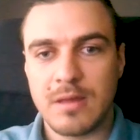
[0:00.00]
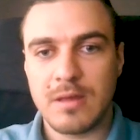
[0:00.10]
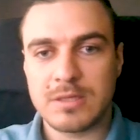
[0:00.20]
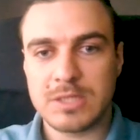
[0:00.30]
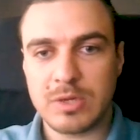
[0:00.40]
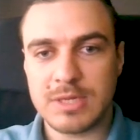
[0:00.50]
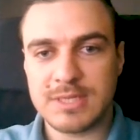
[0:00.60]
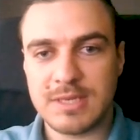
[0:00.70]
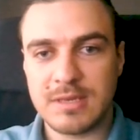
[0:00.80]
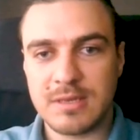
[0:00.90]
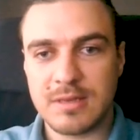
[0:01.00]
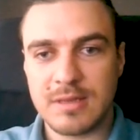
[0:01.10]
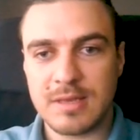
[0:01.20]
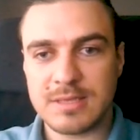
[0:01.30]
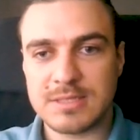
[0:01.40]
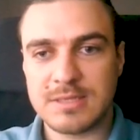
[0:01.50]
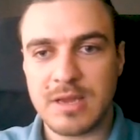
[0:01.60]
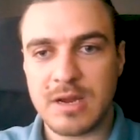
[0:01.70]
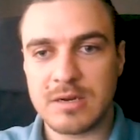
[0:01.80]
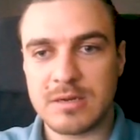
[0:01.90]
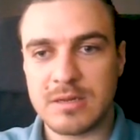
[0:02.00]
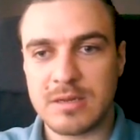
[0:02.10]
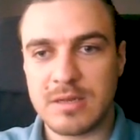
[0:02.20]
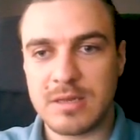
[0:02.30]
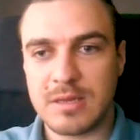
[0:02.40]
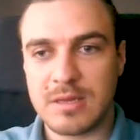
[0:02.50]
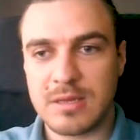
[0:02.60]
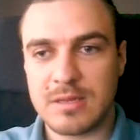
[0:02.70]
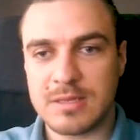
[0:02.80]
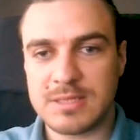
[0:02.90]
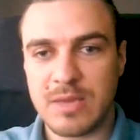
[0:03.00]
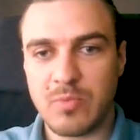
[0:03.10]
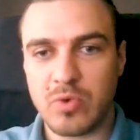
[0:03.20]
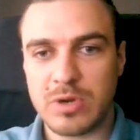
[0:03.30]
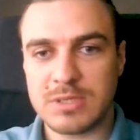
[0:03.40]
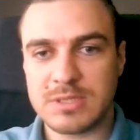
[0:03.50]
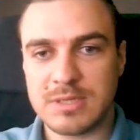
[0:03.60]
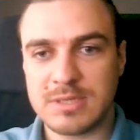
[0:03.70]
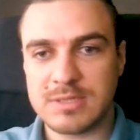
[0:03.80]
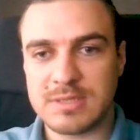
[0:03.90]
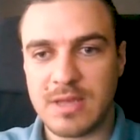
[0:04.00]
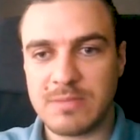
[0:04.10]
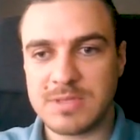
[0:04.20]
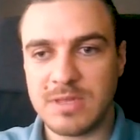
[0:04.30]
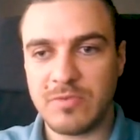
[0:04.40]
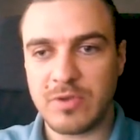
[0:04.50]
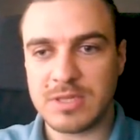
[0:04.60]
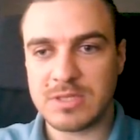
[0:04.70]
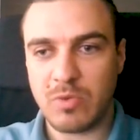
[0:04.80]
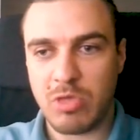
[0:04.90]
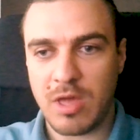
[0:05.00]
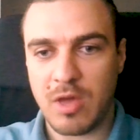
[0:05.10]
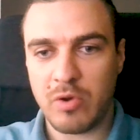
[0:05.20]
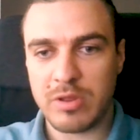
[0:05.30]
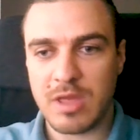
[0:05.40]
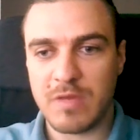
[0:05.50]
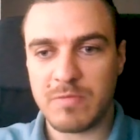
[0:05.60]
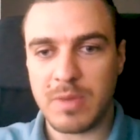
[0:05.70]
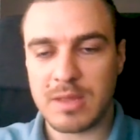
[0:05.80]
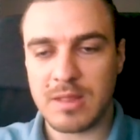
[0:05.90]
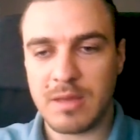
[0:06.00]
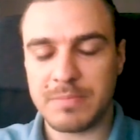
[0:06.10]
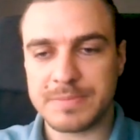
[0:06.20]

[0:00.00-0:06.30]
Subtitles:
So let's see, yes, they are the same words, is the same seed phrase, which I already have backed up.